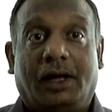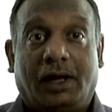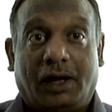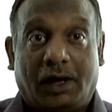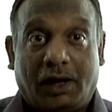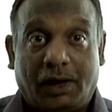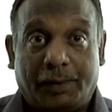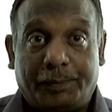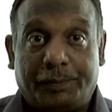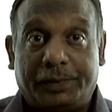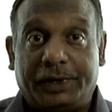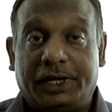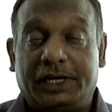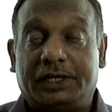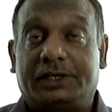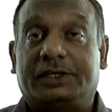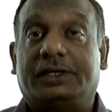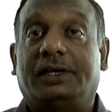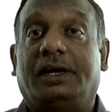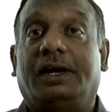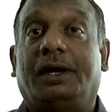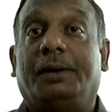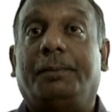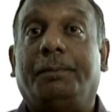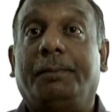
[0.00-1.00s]

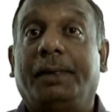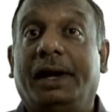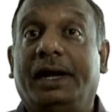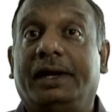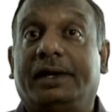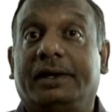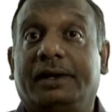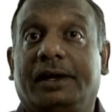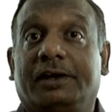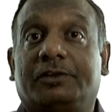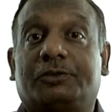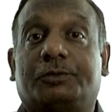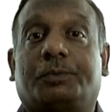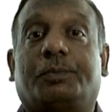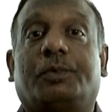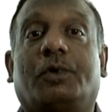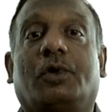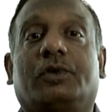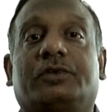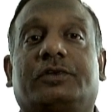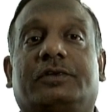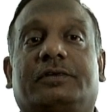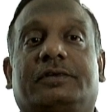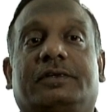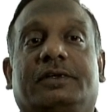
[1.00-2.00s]
operational maintenance
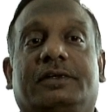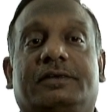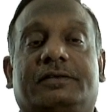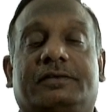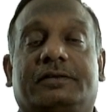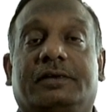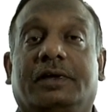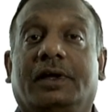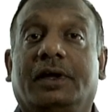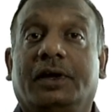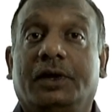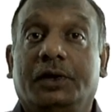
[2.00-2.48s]
processes,